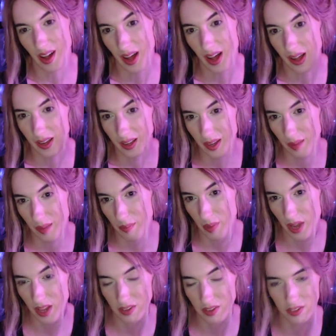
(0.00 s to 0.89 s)
a
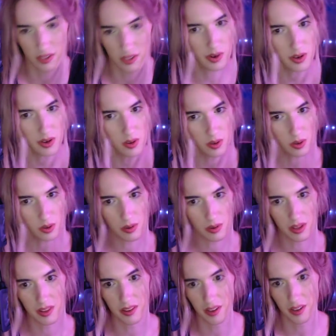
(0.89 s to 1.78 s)
historical
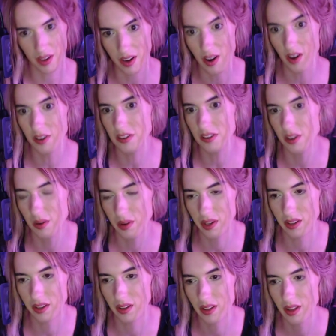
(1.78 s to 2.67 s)
rather than an
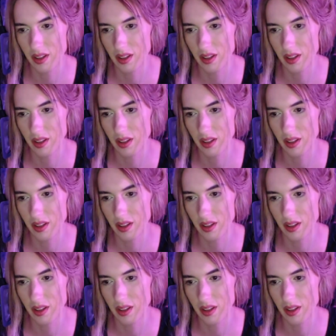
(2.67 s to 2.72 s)
ongoing